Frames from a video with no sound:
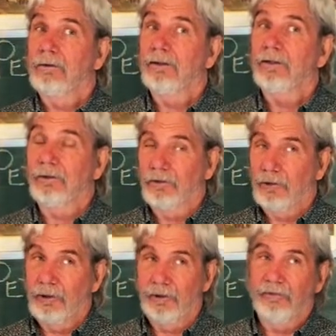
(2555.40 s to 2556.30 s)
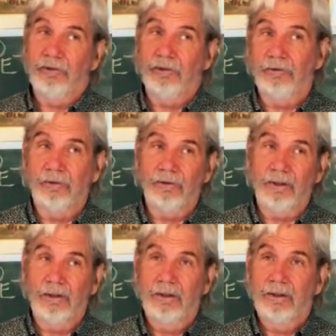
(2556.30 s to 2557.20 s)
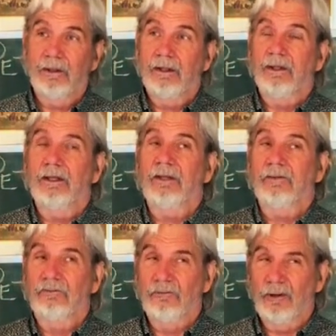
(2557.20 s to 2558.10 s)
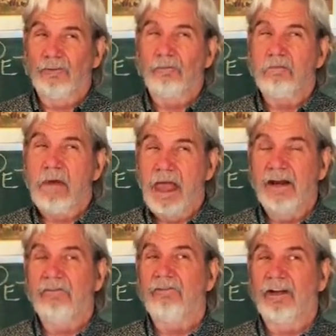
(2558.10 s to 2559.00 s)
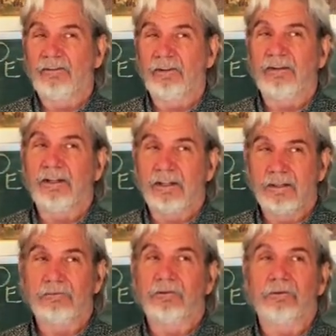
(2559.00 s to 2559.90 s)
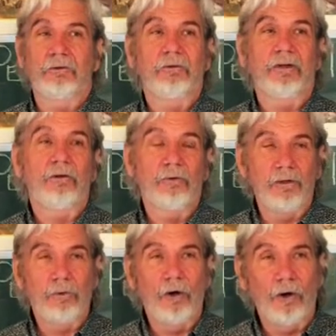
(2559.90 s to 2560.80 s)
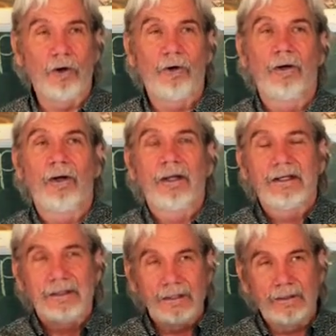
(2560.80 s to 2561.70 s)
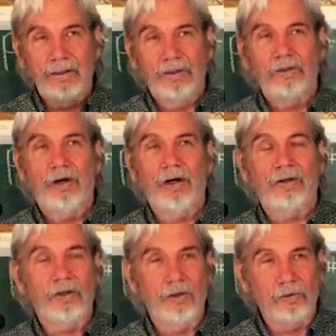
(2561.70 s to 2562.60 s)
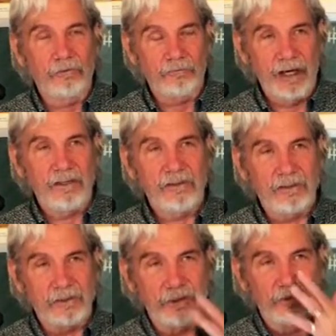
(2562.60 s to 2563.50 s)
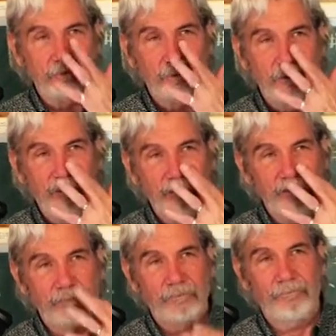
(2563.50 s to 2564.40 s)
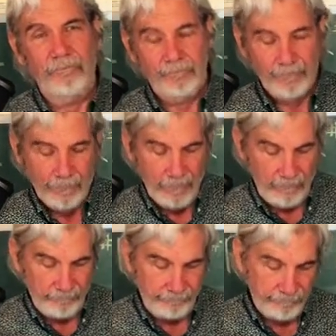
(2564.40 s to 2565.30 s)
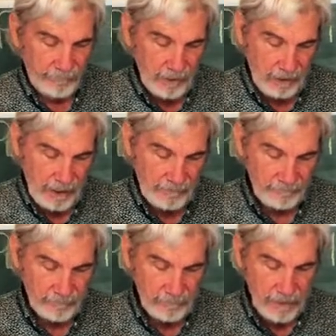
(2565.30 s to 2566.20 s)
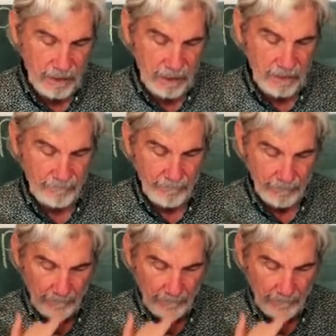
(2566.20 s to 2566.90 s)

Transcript: didn't turn us into it? It just manifested the evildoer that we were hidden under our cloak of righteousness. All right. Um,